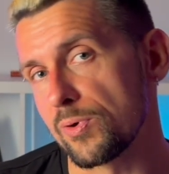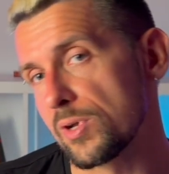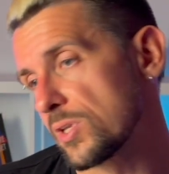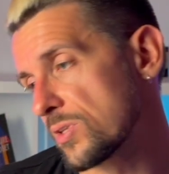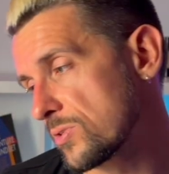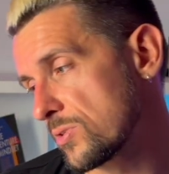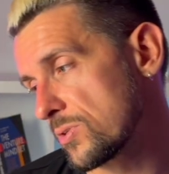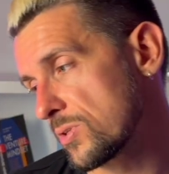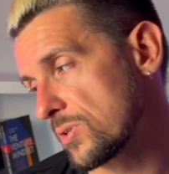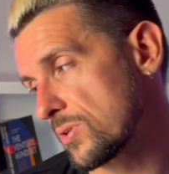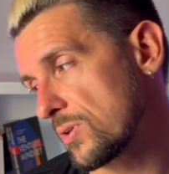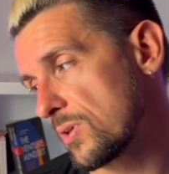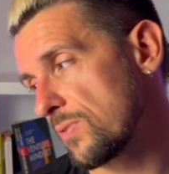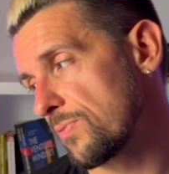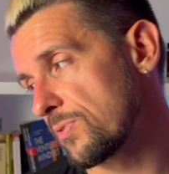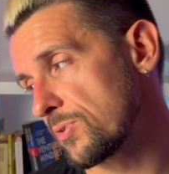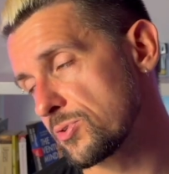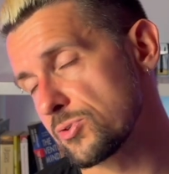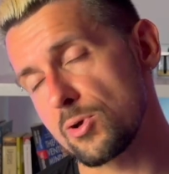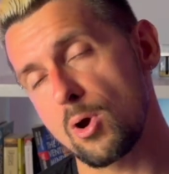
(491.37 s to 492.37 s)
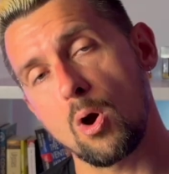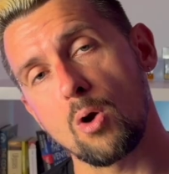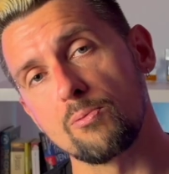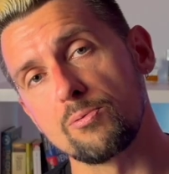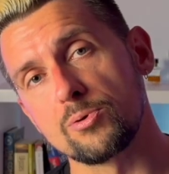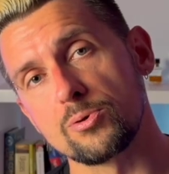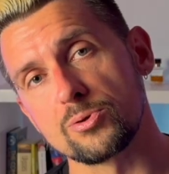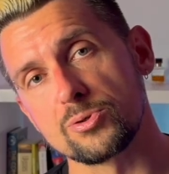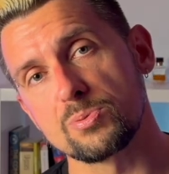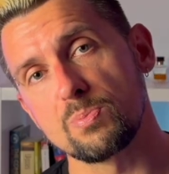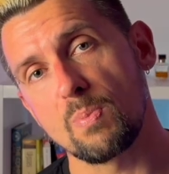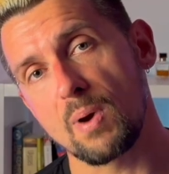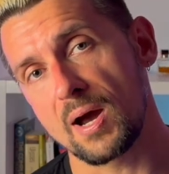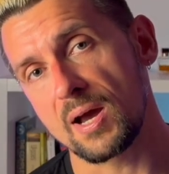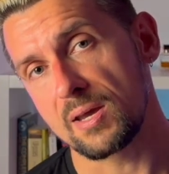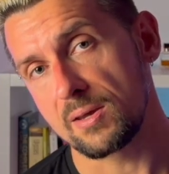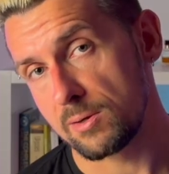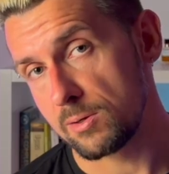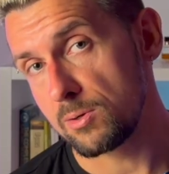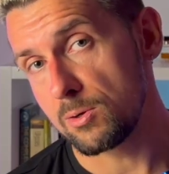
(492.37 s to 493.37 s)
If it's obvious buy,
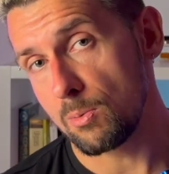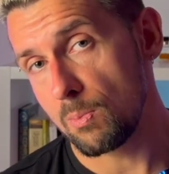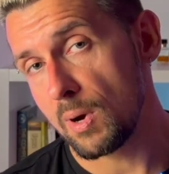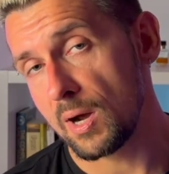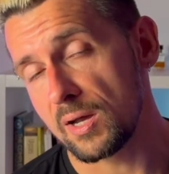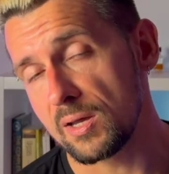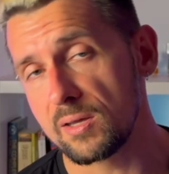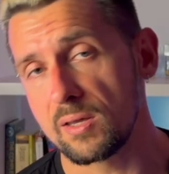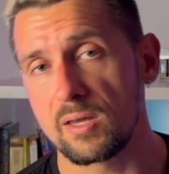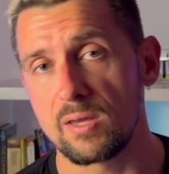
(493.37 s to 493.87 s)
you buy.